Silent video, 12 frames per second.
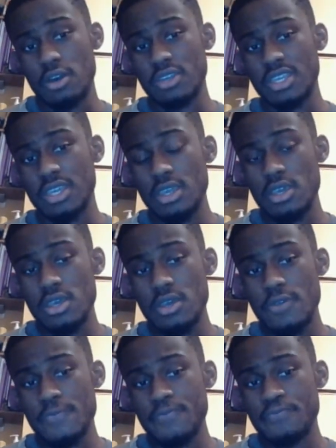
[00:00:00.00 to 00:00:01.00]
In the
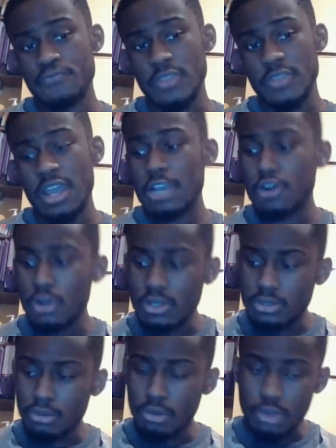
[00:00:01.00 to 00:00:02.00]
mornings, pray
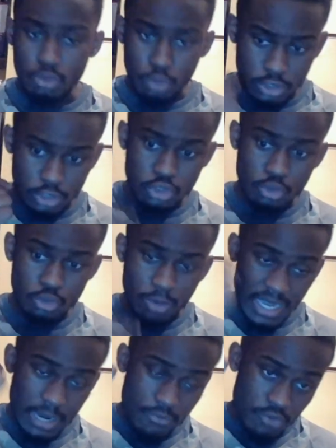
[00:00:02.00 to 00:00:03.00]
Shema Yasharallah
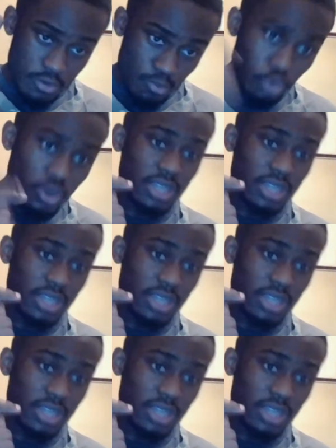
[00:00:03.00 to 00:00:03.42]
Yahweh.